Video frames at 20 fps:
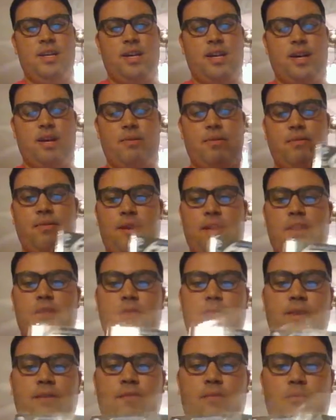We found a
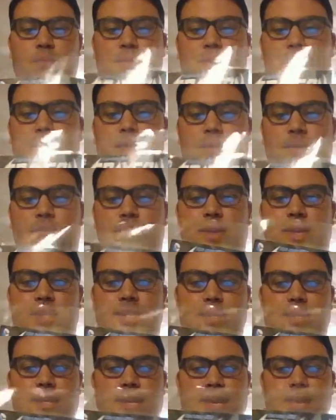little
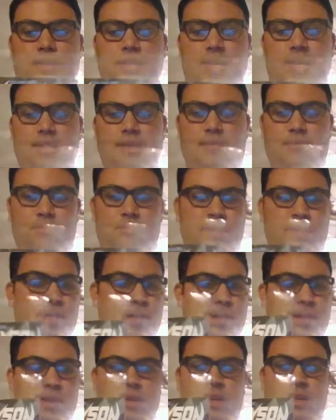information how there's like some
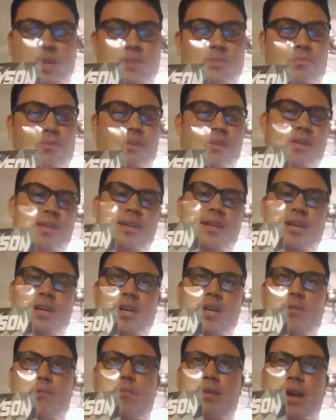
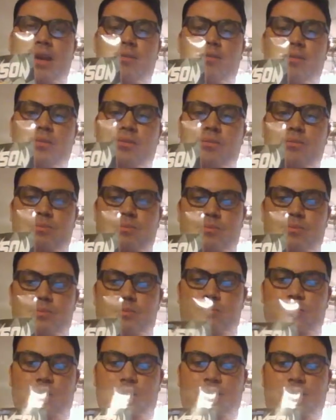spoiler micro
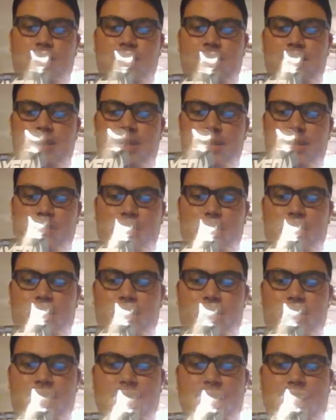robots,
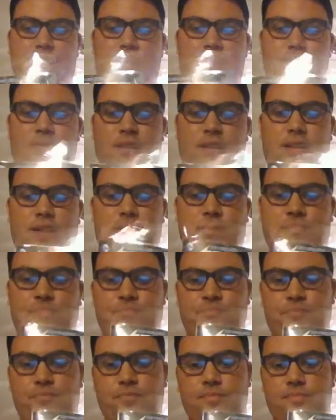inside of
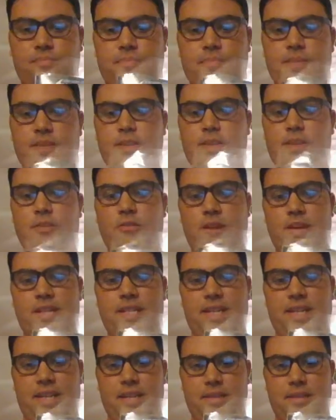
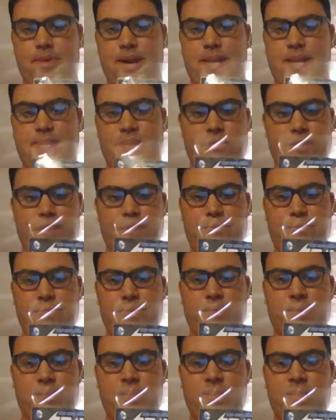Grayson and spies that are working for
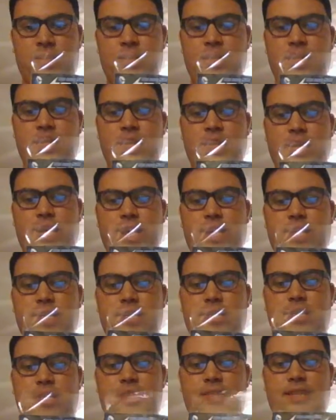this
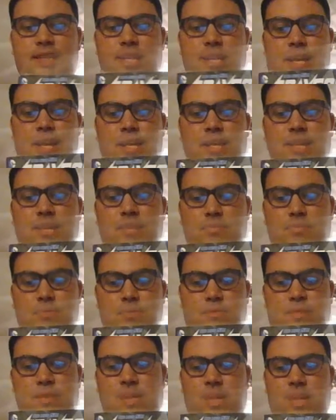agency. That it's supposed
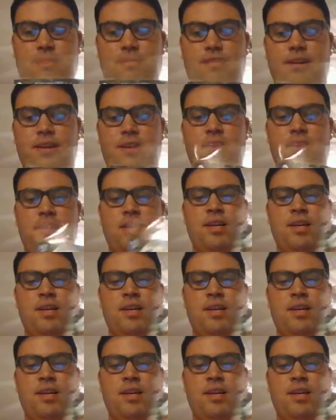to be in the cover,